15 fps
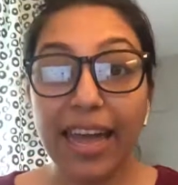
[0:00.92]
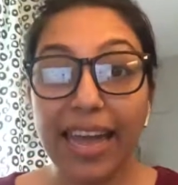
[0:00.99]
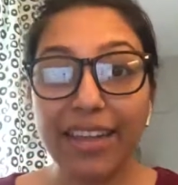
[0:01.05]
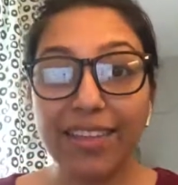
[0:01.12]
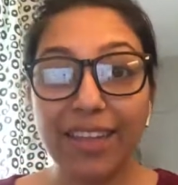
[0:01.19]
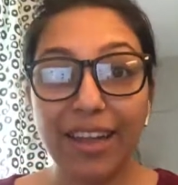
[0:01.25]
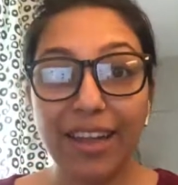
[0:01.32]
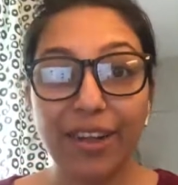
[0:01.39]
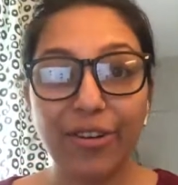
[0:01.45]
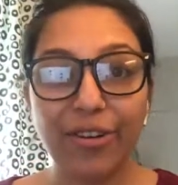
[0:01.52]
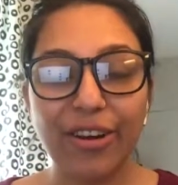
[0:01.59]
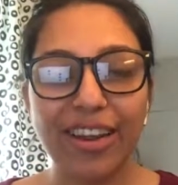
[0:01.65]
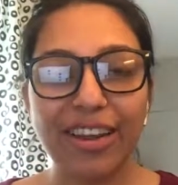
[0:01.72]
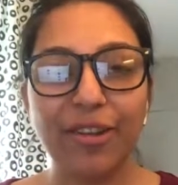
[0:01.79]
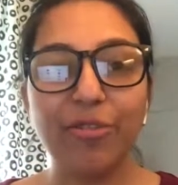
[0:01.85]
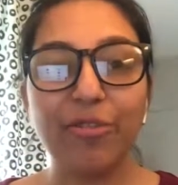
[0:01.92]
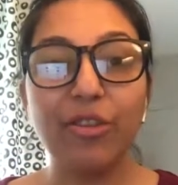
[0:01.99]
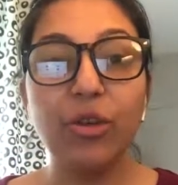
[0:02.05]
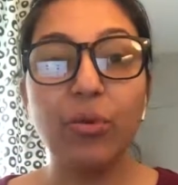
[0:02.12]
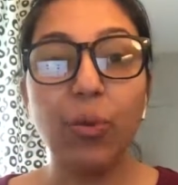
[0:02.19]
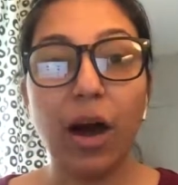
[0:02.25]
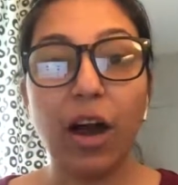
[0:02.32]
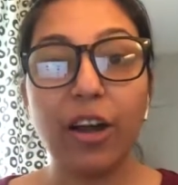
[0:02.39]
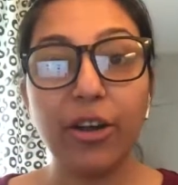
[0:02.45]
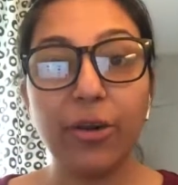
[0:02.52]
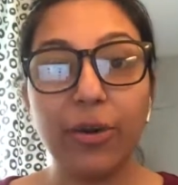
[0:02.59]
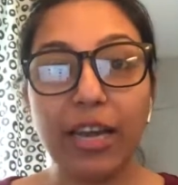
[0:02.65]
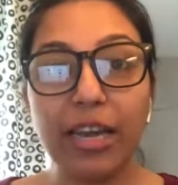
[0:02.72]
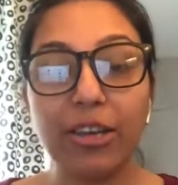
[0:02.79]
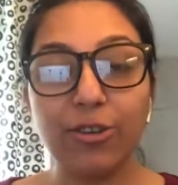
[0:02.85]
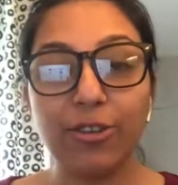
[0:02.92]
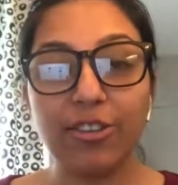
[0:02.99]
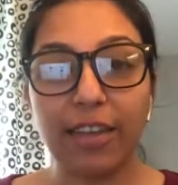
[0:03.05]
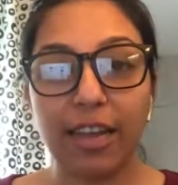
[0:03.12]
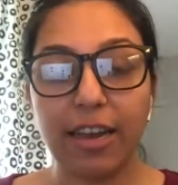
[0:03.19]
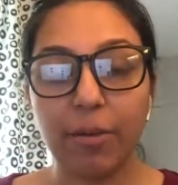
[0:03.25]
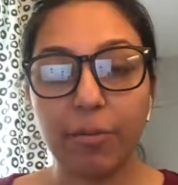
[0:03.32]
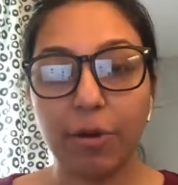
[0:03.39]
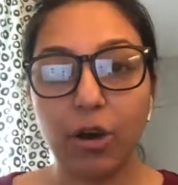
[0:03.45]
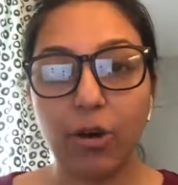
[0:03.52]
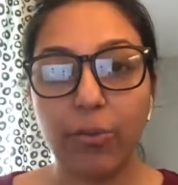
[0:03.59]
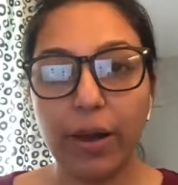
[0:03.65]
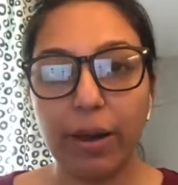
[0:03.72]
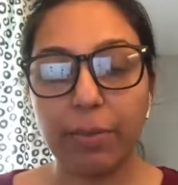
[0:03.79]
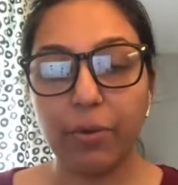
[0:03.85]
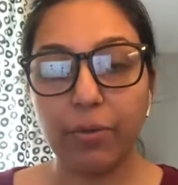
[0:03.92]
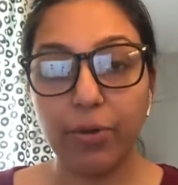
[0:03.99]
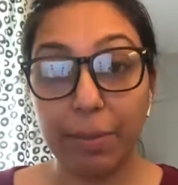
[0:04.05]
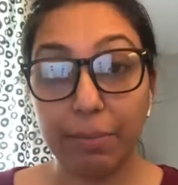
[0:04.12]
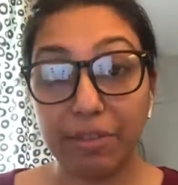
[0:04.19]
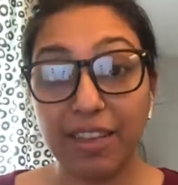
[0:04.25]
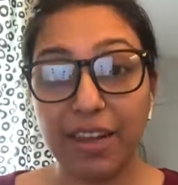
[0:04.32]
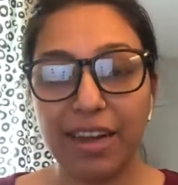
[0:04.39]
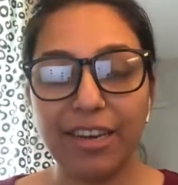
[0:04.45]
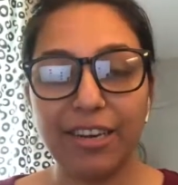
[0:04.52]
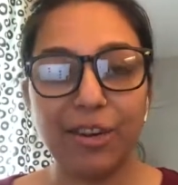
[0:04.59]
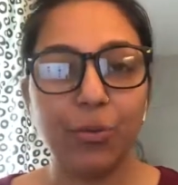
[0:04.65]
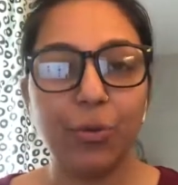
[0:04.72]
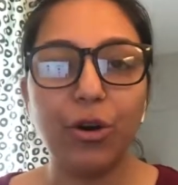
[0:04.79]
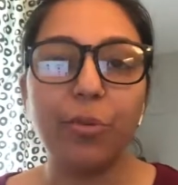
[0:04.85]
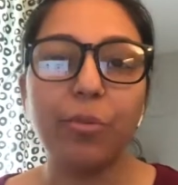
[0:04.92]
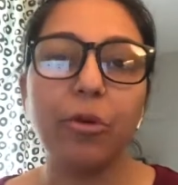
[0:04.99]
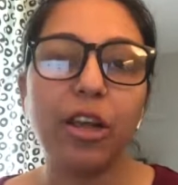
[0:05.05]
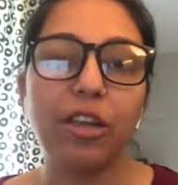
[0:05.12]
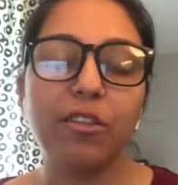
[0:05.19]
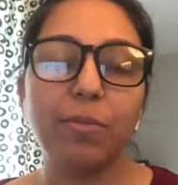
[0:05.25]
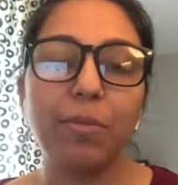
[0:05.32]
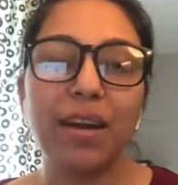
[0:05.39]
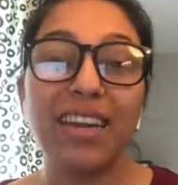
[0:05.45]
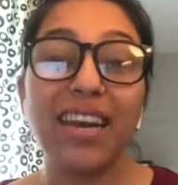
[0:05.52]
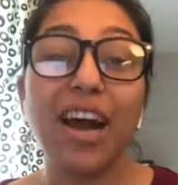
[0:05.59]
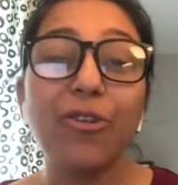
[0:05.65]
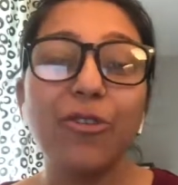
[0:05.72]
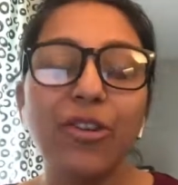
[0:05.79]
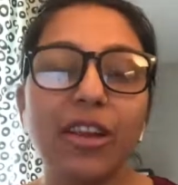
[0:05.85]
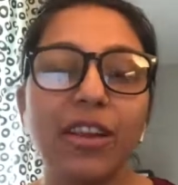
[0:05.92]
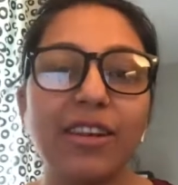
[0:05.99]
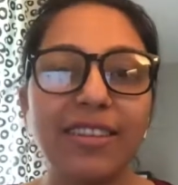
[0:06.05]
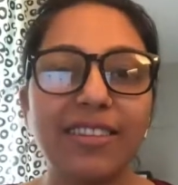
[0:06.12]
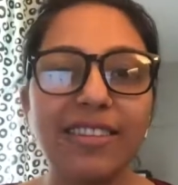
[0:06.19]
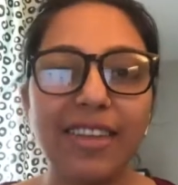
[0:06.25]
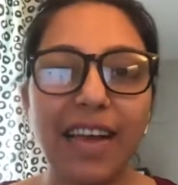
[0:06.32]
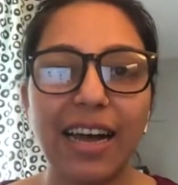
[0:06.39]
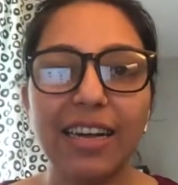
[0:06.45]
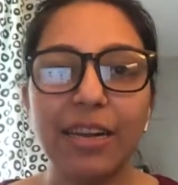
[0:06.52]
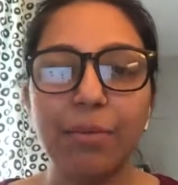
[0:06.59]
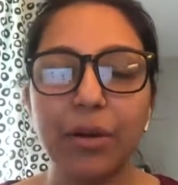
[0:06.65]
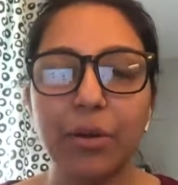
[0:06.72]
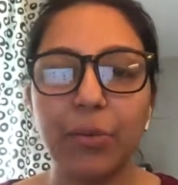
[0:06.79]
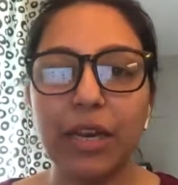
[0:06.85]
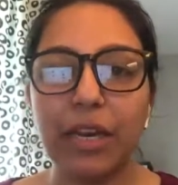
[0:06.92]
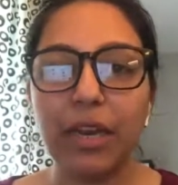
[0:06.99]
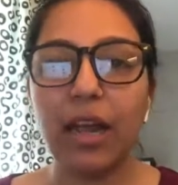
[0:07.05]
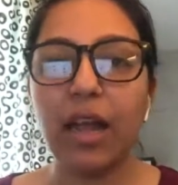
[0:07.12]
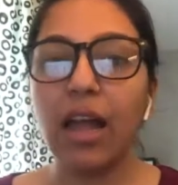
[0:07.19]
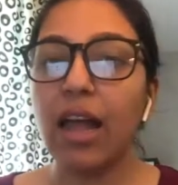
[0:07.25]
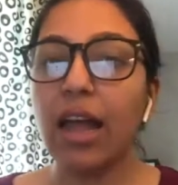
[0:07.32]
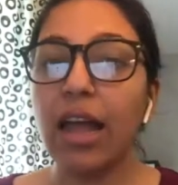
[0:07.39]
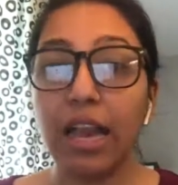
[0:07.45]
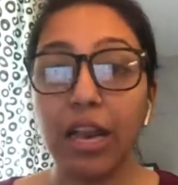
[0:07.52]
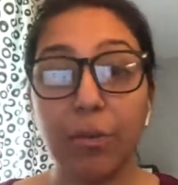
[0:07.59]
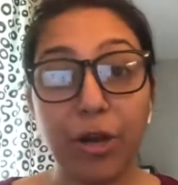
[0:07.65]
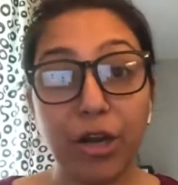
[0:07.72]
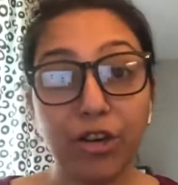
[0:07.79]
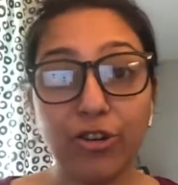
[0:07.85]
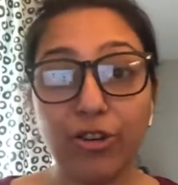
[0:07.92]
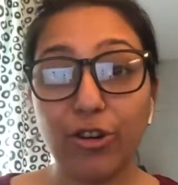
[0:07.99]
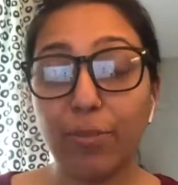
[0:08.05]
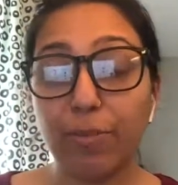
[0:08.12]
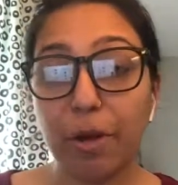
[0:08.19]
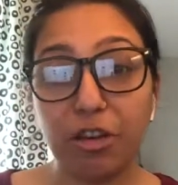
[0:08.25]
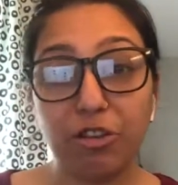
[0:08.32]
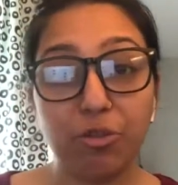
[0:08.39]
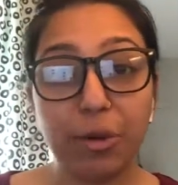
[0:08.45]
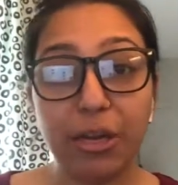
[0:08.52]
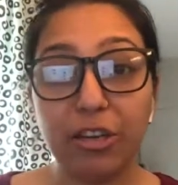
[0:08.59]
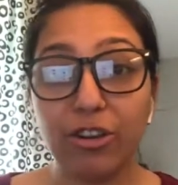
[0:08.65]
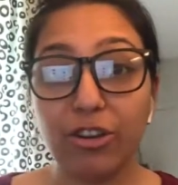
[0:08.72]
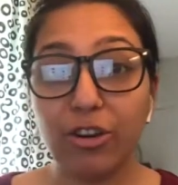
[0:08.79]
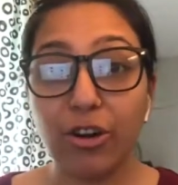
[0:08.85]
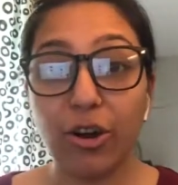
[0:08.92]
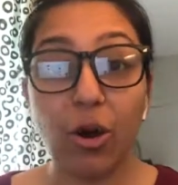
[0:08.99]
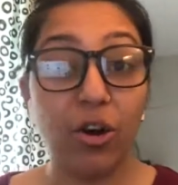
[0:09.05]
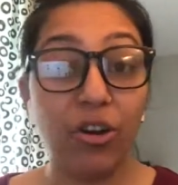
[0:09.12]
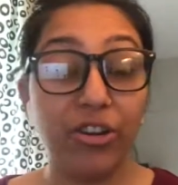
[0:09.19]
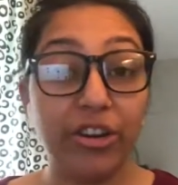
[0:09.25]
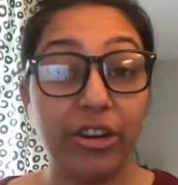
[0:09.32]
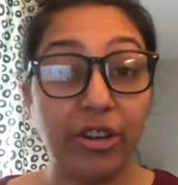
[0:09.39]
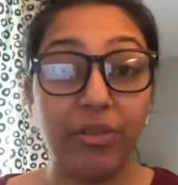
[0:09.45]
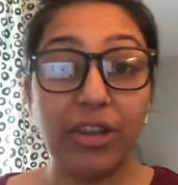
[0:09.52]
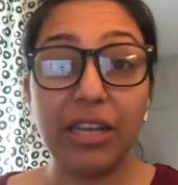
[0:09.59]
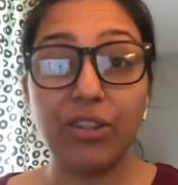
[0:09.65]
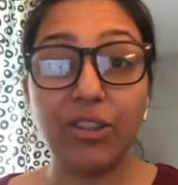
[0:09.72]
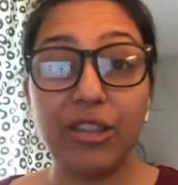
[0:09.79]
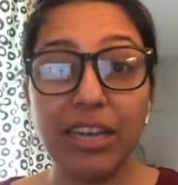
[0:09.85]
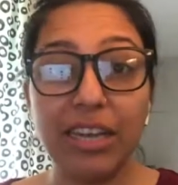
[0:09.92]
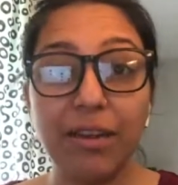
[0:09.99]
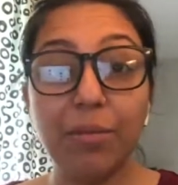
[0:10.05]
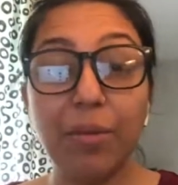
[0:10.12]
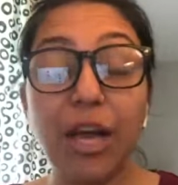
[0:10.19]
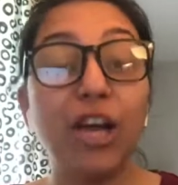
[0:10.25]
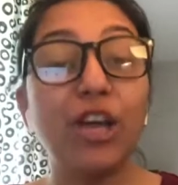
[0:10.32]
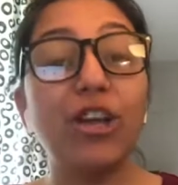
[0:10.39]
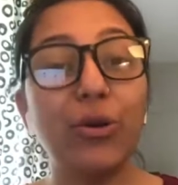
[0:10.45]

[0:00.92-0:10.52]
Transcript: Hey there, if you are looking to set up your web website in WordPress but can't really decide between Elementor, Page Builder or Divi the theme,